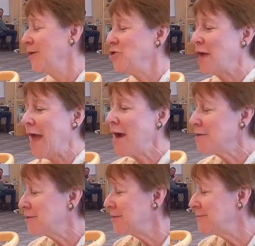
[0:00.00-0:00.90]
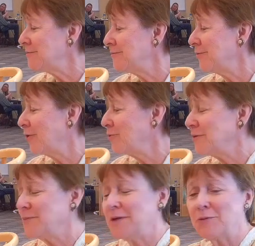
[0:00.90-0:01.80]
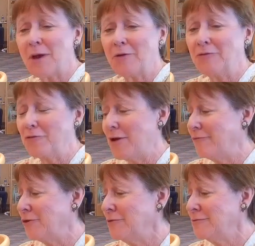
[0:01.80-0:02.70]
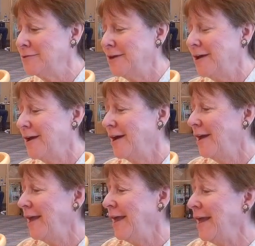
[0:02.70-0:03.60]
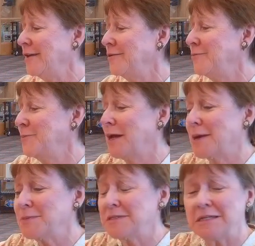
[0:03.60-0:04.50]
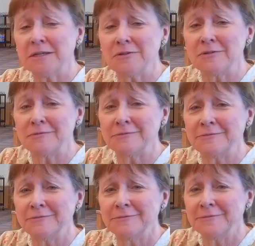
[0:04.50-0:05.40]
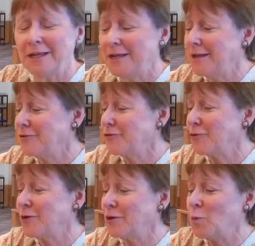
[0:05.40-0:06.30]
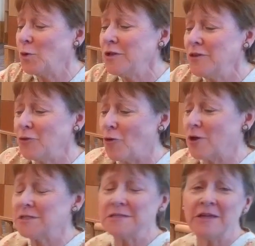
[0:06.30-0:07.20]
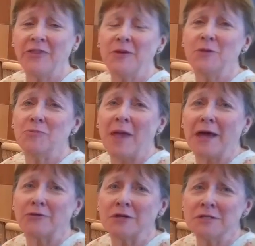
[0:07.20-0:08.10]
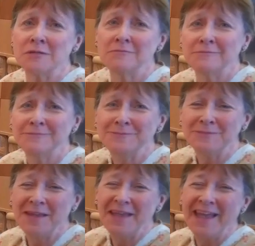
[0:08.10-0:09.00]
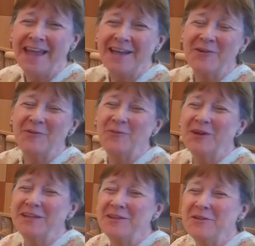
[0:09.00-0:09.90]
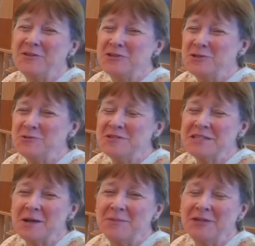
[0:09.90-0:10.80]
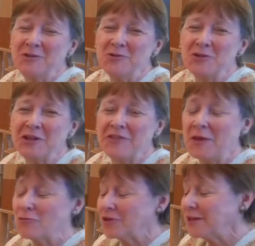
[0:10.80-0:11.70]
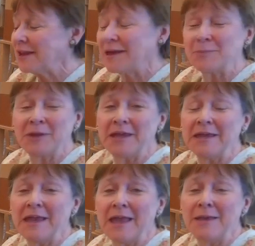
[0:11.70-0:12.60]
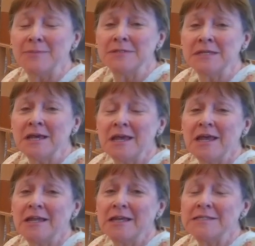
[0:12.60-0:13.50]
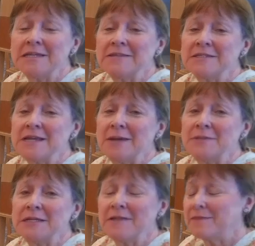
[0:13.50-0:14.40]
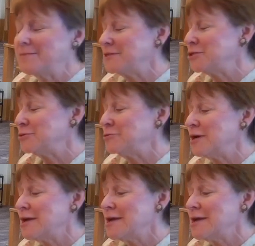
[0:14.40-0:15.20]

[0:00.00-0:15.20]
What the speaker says: Jacks, those have been around forever. And pick-up sticks and assorted wooden toys, nothing with batteries. When students come in, usually they really like playing games, and I take the time to get them to